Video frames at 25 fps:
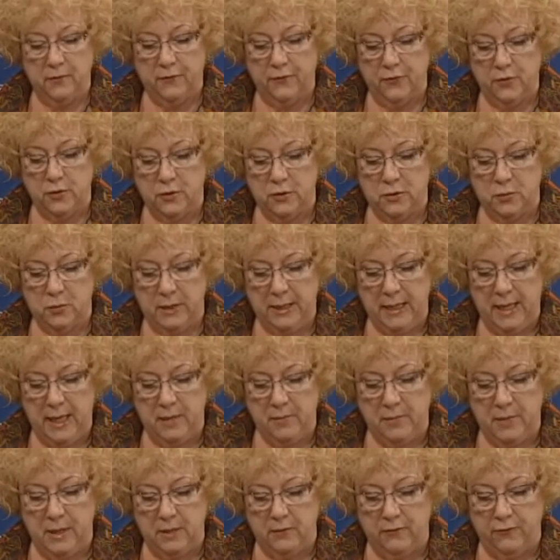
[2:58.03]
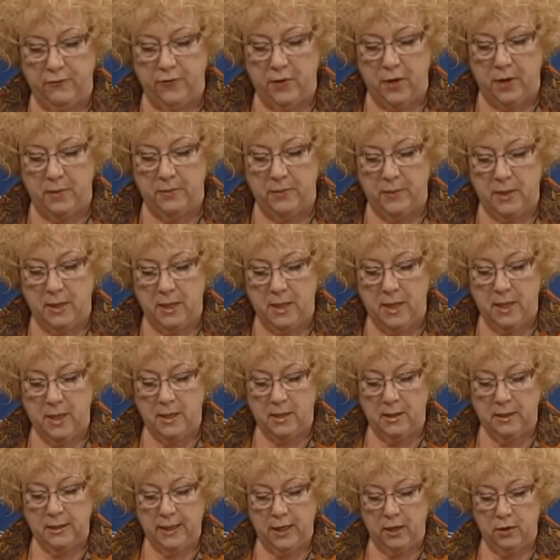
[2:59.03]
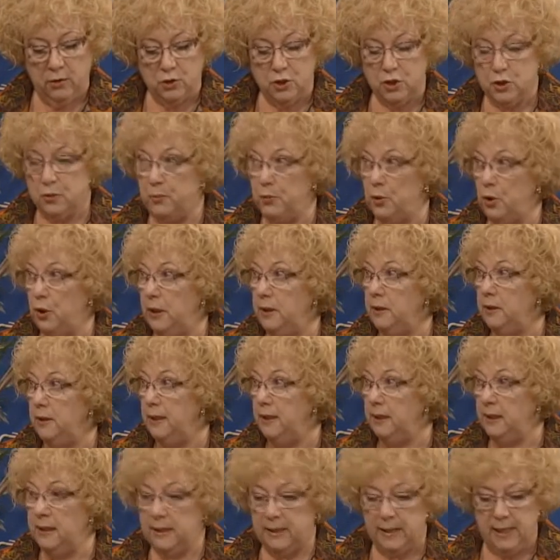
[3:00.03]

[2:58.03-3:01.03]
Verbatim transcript: First one came in from Carol Chaput in